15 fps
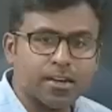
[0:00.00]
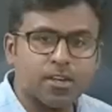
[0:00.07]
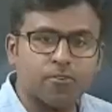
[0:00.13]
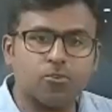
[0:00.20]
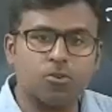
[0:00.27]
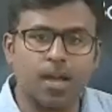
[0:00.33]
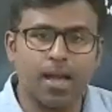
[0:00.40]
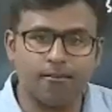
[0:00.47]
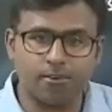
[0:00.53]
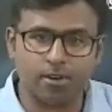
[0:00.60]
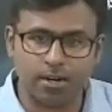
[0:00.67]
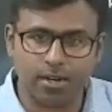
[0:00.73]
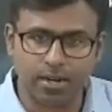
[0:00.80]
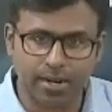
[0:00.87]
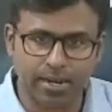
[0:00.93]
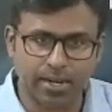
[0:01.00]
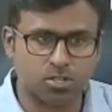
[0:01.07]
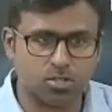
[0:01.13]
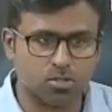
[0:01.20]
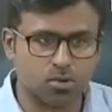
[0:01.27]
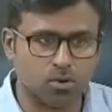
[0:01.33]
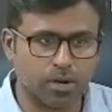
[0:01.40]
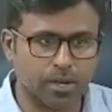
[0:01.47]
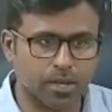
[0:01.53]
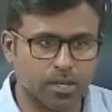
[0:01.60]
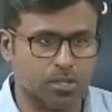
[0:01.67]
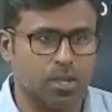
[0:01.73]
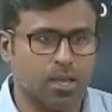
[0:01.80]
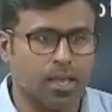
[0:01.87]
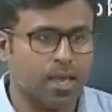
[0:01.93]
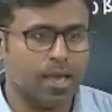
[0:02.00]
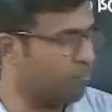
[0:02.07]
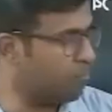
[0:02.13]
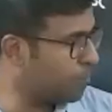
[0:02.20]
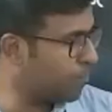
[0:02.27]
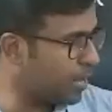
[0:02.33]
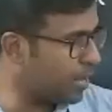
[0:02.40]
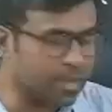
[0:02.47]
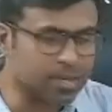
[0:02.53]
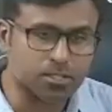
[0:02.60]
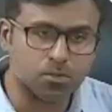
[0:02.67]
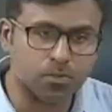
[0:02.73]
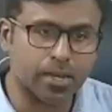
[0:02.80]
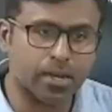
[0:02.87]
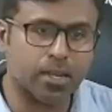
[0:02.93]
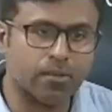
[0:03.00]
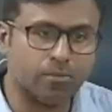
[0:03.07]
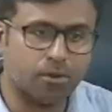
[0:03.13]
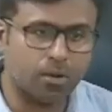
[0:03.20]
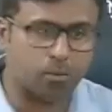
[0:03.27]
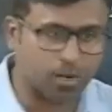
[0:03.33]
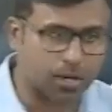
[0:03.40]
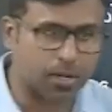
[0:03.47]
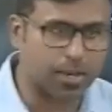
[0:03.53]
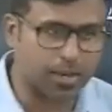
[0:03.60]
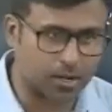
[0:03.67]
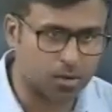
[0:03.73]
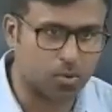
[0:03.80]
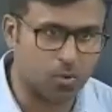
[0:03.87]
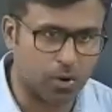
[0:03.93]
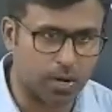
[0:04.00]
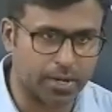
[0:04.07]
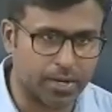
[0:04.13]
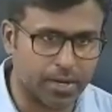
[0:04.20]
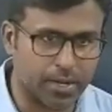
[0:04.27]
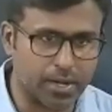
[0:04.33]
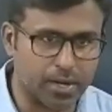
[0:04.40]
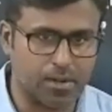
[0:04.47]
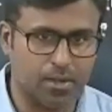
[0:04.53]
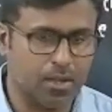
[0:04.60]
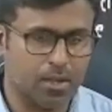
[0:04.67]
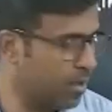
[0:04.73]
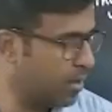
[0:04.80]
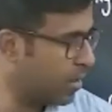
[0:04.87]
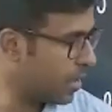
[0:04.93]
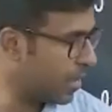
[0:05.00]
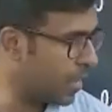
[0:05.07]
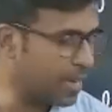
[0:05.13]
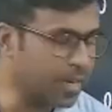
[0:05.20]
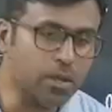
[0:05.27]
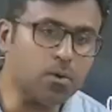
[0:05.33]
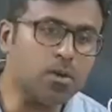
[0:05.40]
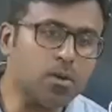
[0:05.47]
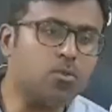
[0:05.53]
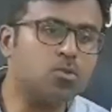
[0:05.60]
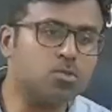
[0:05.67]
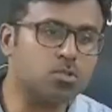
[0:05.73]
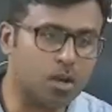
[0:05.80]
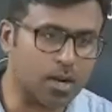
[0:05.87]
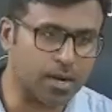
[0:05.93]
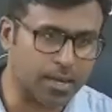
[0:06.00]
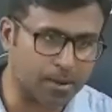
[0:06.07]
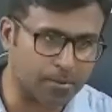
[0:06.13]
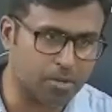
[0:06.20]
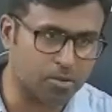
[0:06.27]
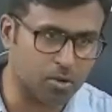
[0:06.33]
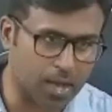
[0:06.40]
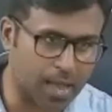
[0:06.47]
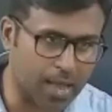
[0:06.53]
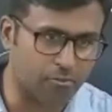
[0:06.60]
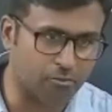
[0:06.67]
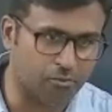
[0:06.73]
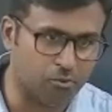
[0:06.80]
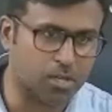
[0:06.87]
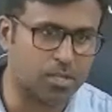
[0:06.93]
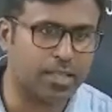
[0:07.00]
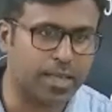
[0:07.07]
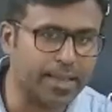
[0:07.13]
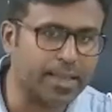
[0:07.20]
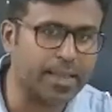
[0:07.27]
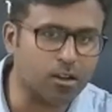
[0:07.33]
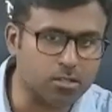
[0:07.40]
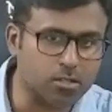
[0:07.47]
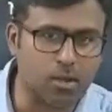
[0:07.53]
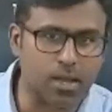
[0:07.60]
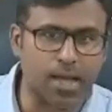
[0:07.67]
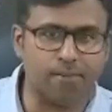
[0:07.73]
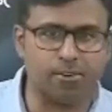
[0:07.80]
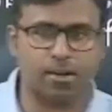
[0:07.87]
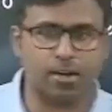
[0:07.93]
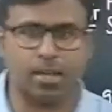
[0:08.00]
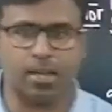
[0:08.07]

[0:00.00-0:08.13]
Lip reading: if you have a grain storage, a place where everyone can coordinate, anyone who is not able to have food, they can also have it.